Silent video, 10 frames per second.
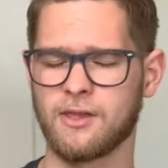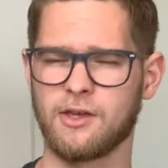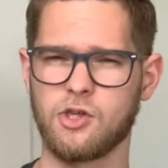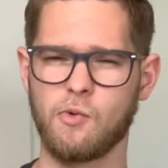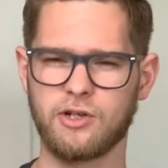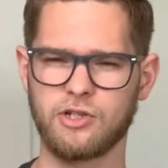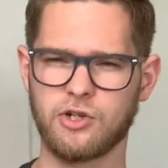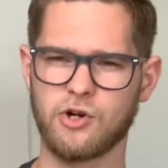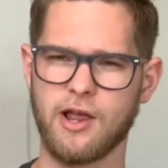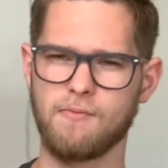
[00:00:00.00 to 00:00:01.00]
You want to
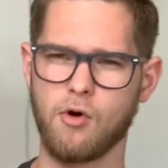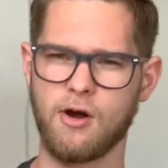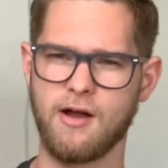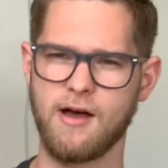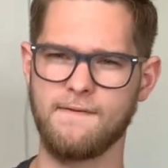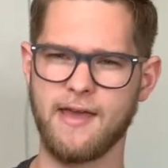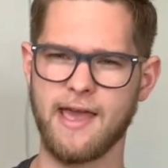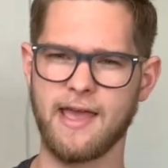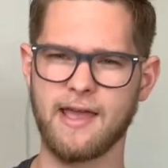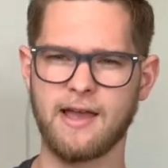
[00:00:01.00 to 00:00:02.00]
create more of
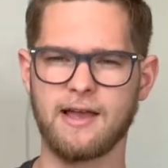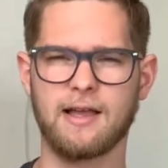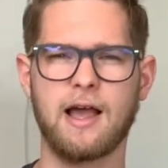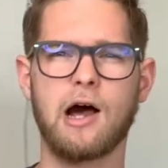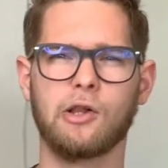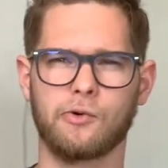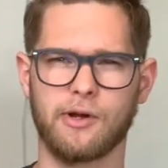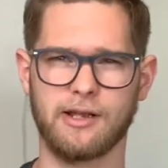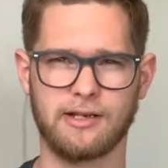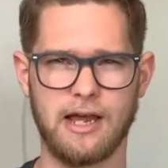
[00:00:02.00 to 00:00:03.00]
a
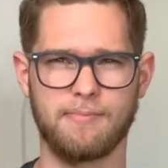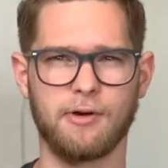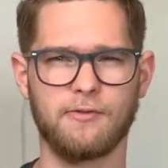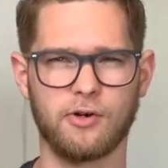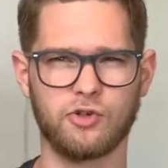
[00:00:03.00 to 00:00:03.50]
coloring type of,